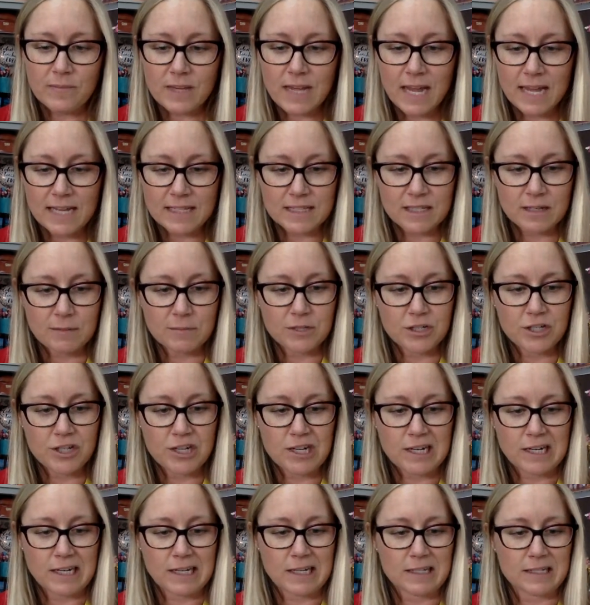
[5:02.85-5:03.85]
and some
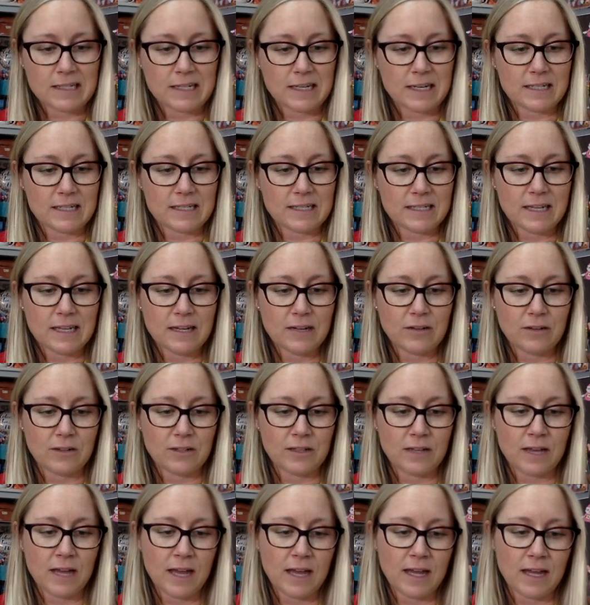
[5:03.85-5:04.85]
chickens single
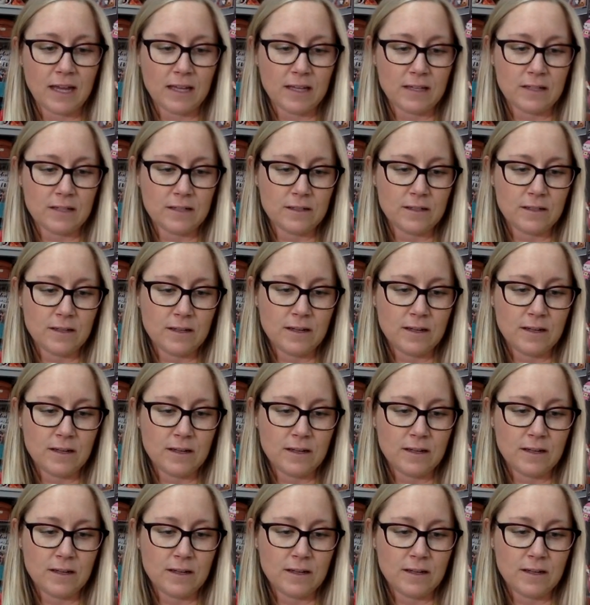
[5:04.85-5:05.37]
night.